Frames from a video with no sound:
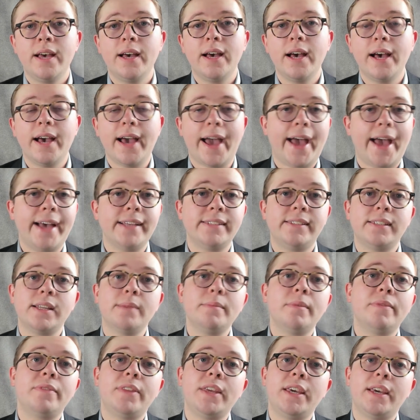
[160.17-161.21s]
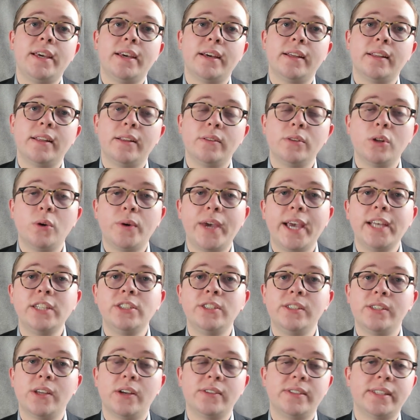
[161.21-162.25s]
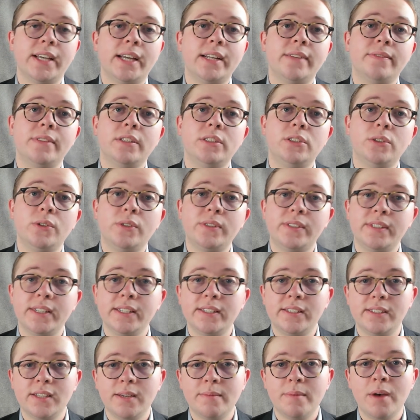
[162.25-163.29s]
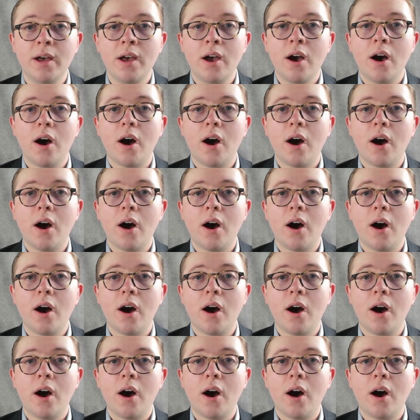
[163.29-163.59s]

as some of the locations outside of the Duke system